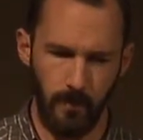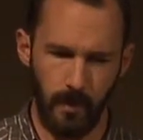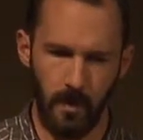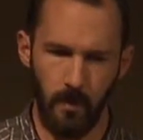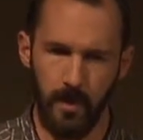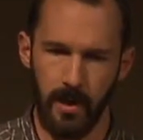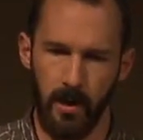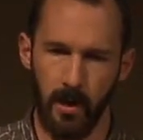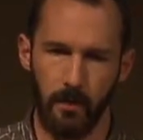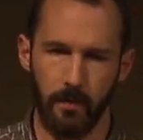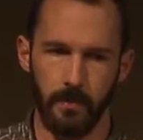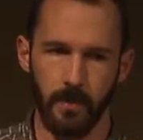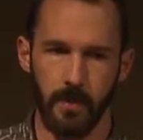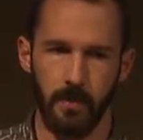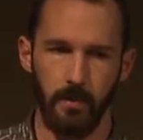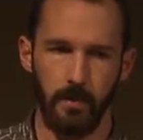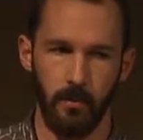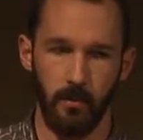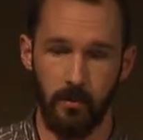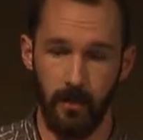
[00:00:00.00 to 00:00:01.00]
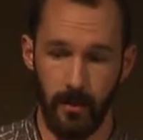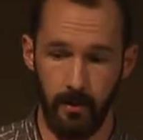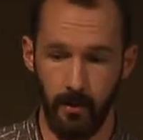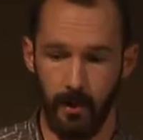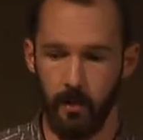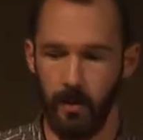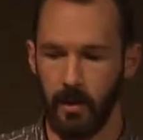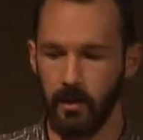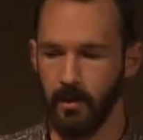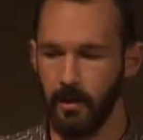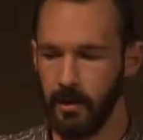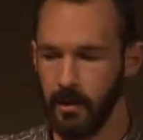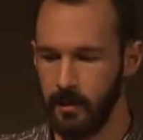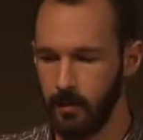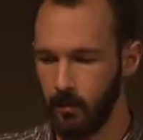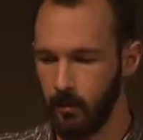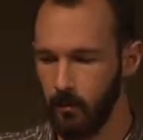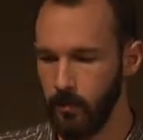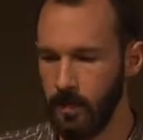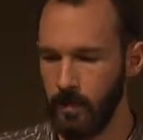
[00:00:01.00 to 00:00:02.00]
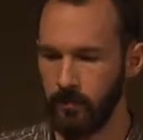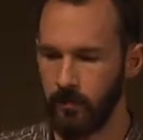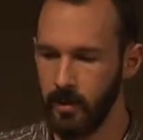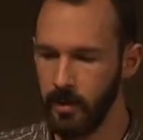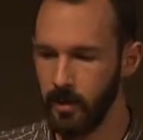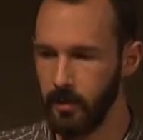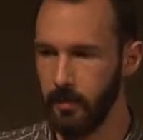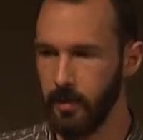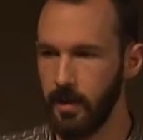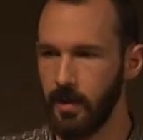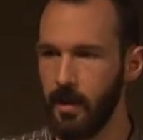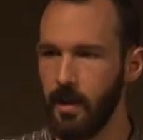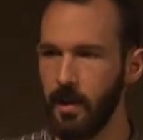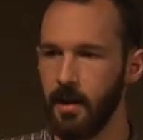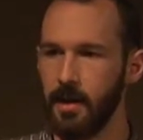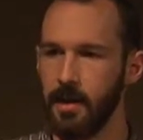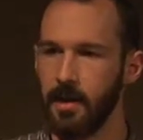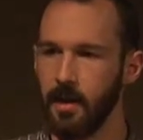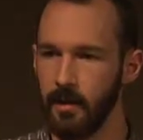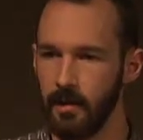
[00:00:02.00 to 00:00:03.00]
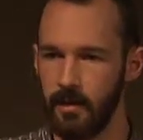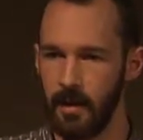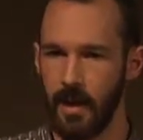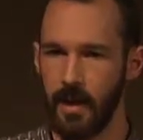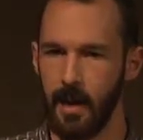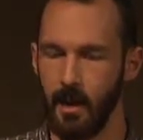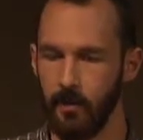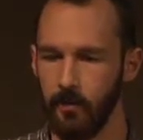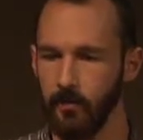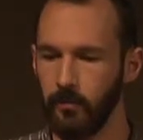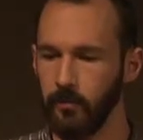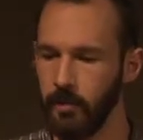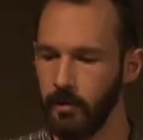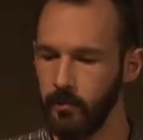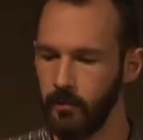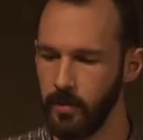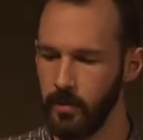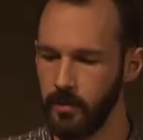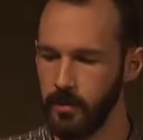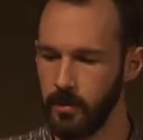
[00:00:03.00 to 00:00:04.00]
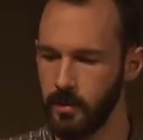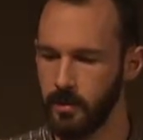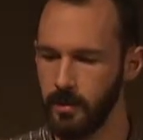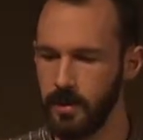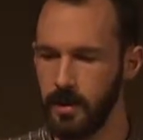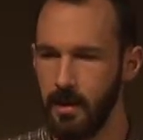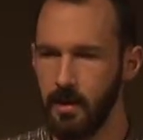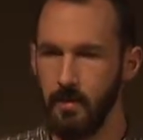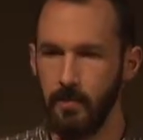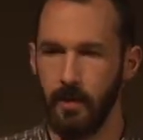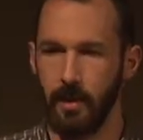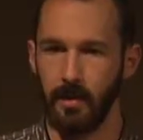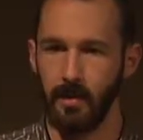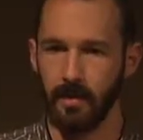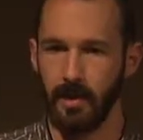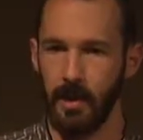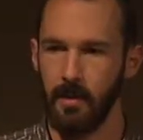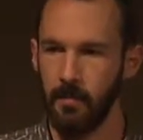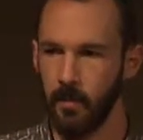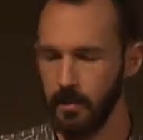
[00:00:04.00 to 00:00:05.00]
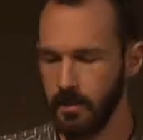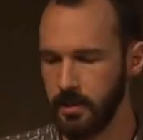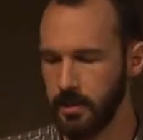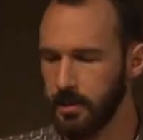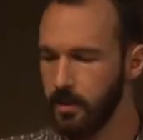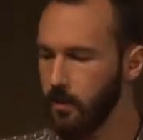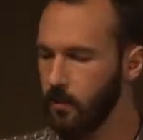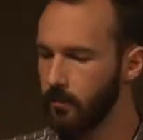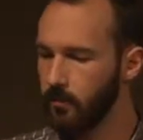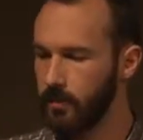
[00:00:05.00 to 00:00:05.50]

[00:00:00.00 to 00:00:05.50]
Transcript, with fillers: we hope to very quickly rev the API and get that out in front of users because I personally don't